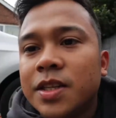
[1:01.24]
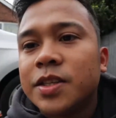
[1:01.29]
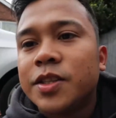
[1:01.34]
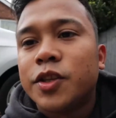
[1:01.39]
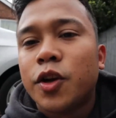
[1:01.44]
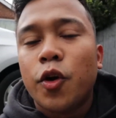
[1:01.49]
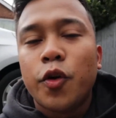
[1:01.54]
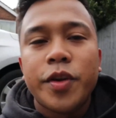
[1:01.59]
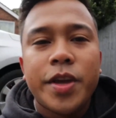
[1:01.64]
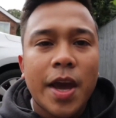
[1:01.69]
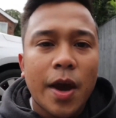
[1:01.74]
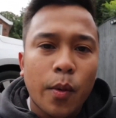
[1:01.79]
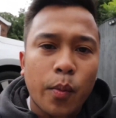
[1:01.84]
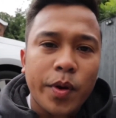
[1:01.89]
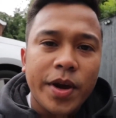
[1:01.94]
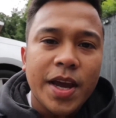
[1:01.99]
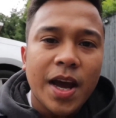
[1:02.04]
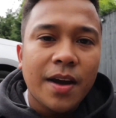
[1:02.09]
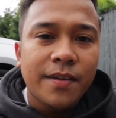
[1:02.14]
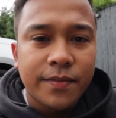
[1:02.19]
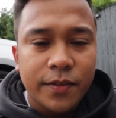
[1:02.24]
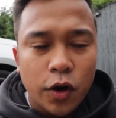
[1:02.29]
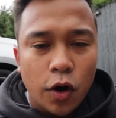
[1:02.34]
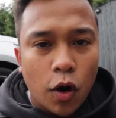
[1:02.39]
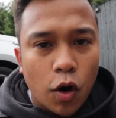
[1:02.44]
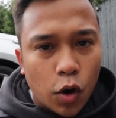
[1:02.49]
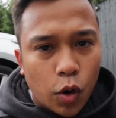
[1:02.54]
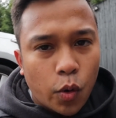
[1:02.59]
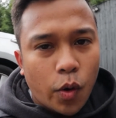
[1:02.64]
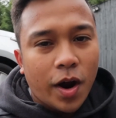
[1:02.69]
So yeah, we have
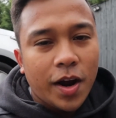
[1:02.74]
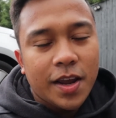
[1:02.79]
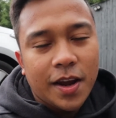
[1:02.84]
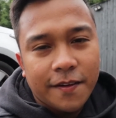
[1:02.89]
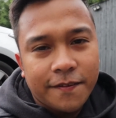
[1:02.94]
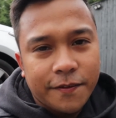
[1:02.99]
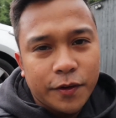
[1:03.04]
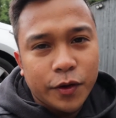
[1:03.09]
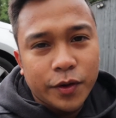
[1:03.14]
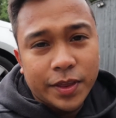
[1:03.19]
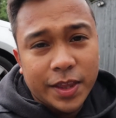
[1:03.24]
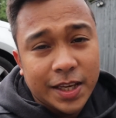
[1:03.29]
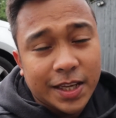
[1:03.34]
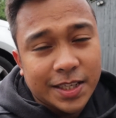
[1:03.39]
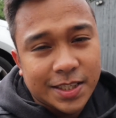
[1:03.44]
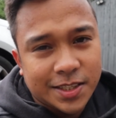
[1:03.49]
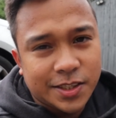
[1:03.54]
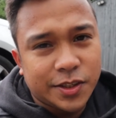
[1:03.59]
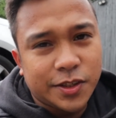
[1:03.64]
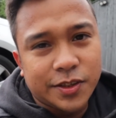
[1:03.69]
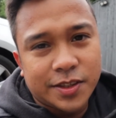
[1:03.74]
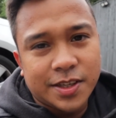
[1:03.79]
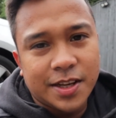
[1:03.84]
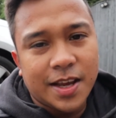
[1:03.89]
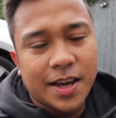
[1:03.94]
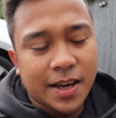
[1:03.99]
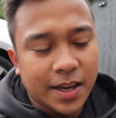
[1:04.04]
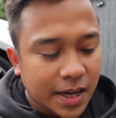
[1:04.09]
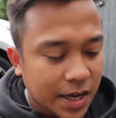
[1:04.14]
got quite a few things to do today.